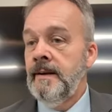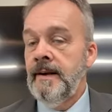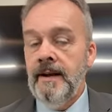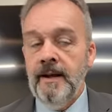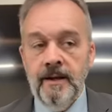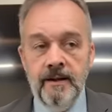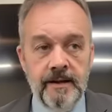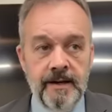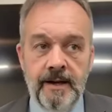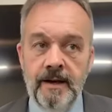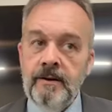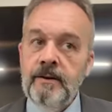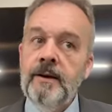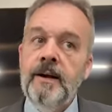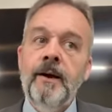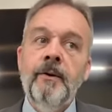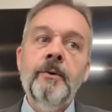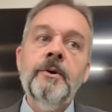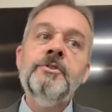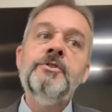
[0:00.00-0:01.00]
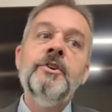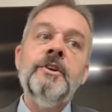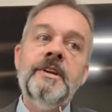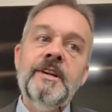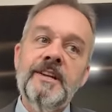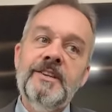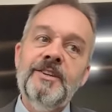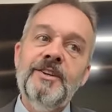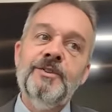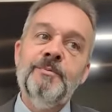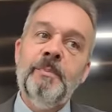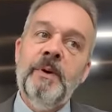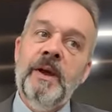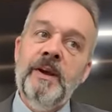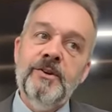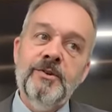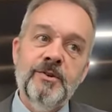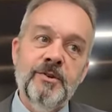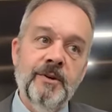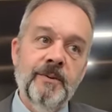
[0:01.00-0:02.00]
Now, now, I want you to get this
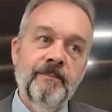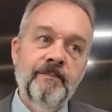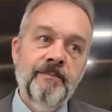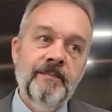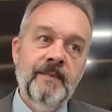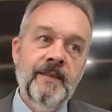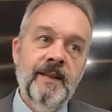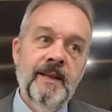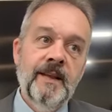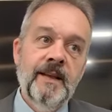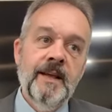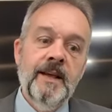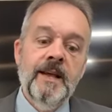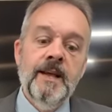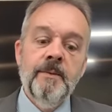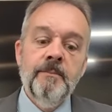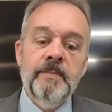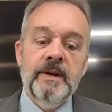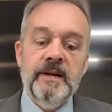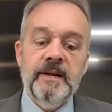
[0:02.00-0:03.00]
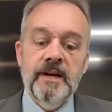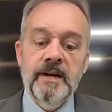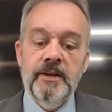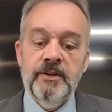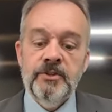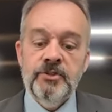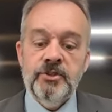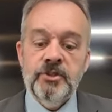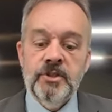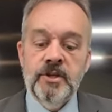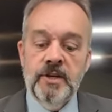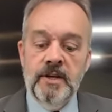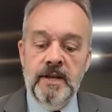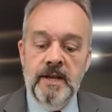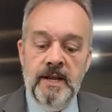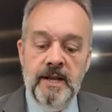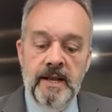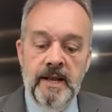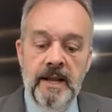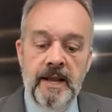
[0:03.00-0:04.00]
picture because
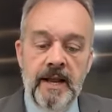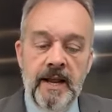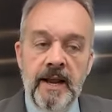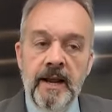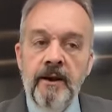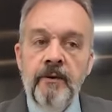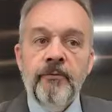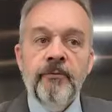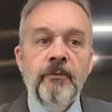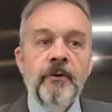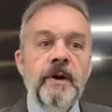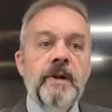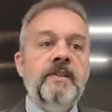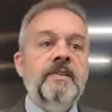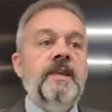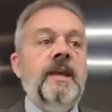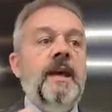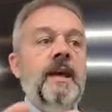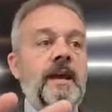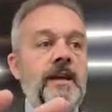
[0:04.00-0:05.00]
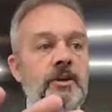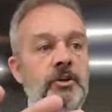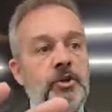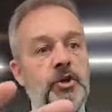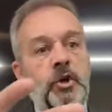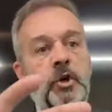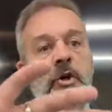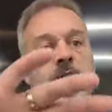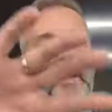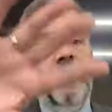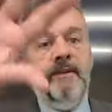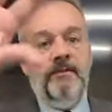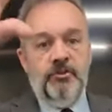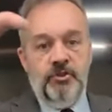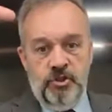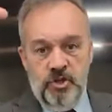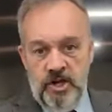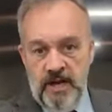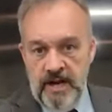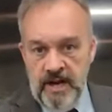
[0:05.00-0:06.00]
everything could
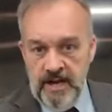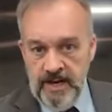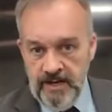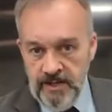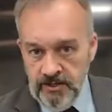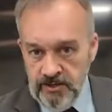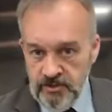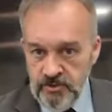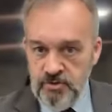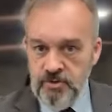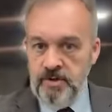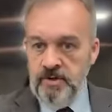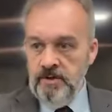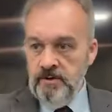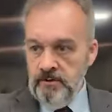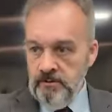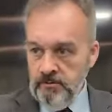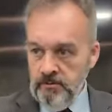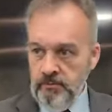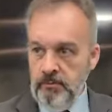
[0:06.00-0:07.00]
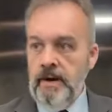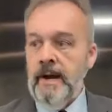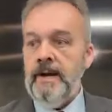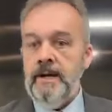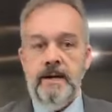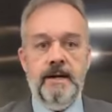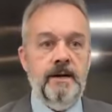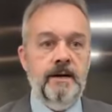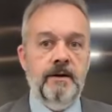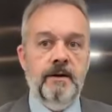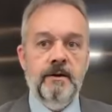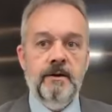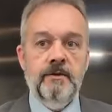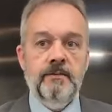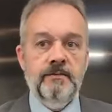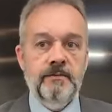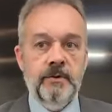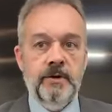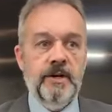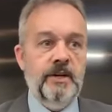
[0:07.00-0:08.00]
have changed right here
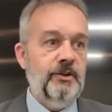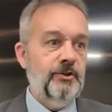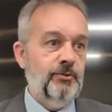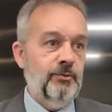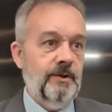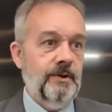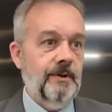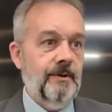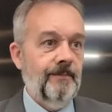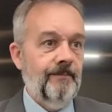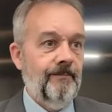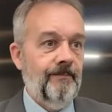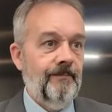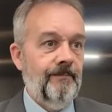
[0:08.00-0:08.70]
for Israel.